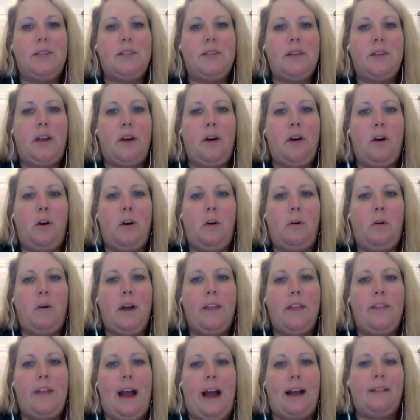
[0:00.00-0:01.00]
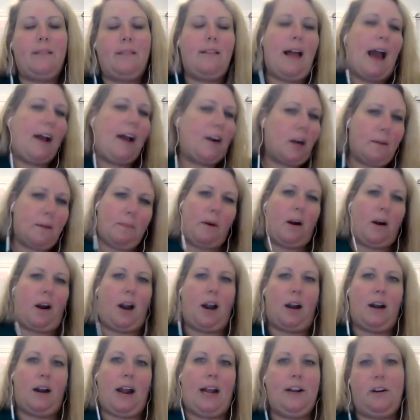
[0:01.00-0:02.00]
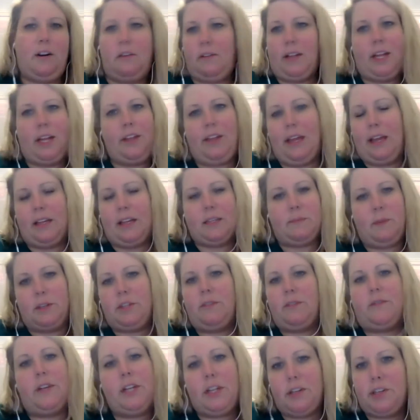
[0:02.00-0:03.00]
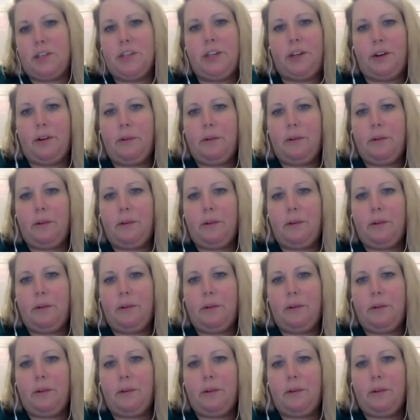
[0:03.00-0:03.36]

so that latter part, I don't really think is much of an issue.